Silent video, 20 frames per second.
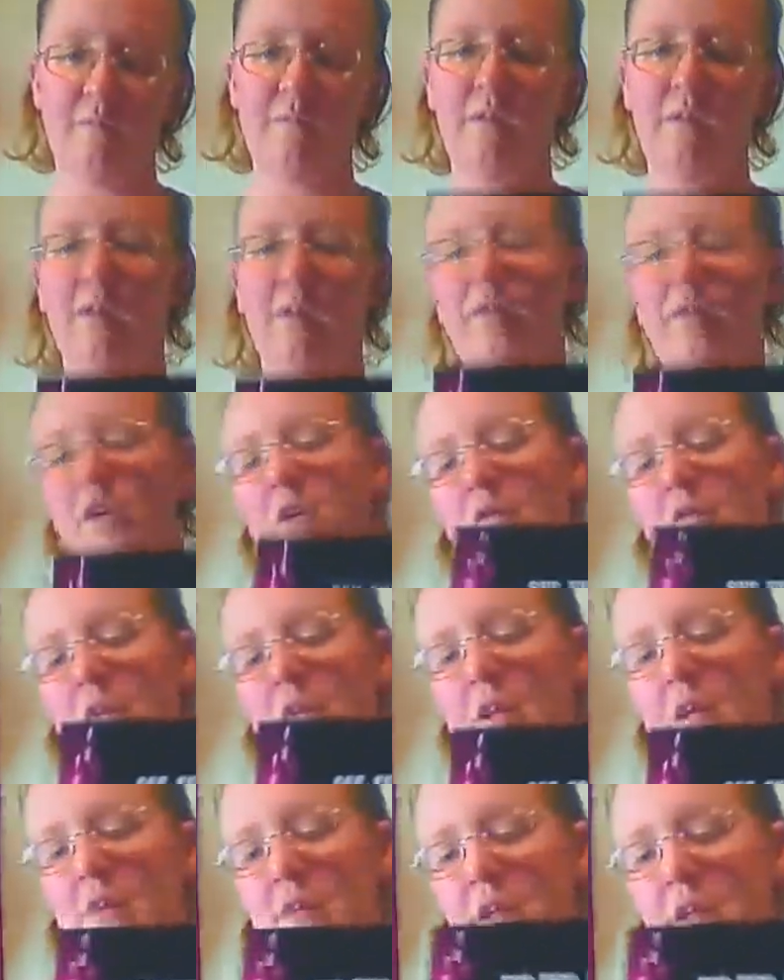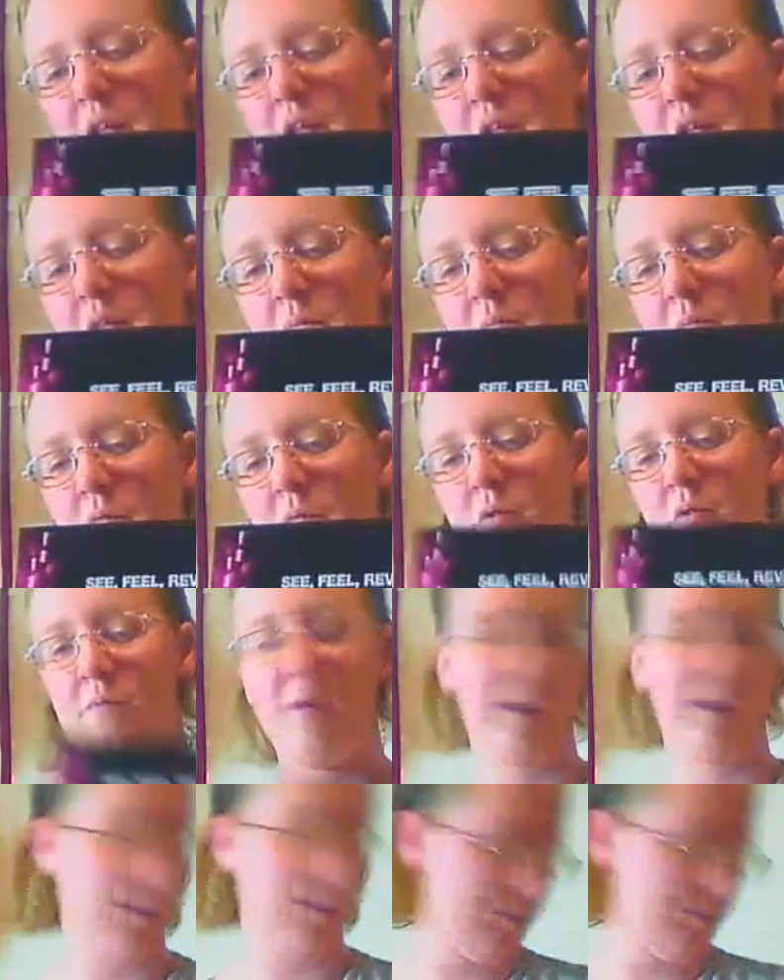Never used anything like this before,
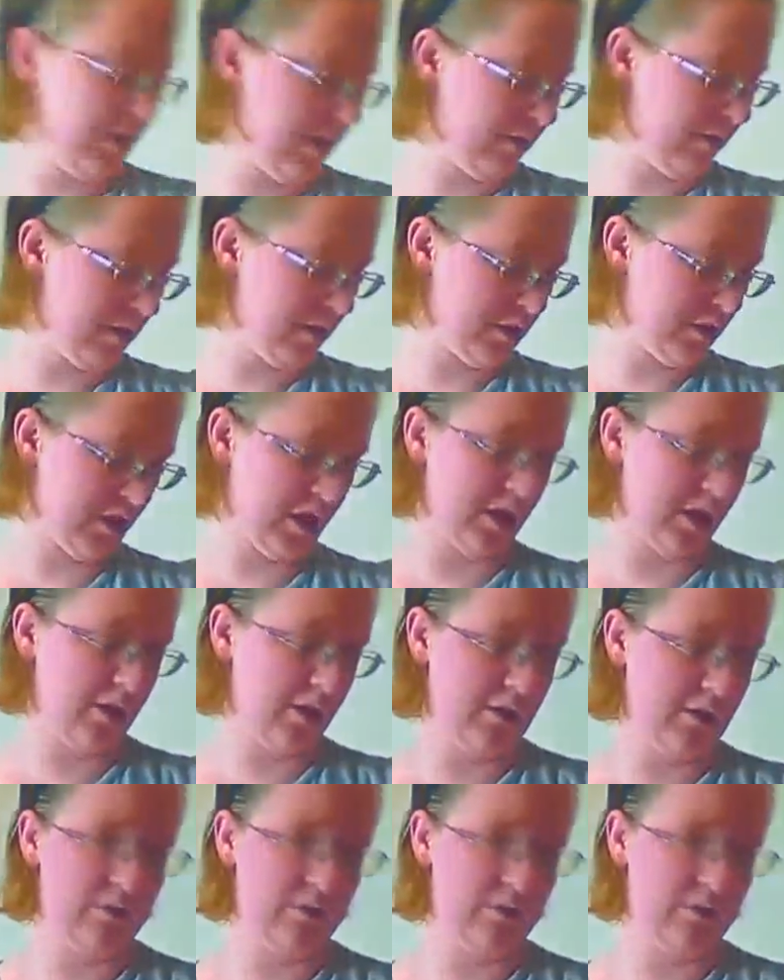but I'll give it a shot.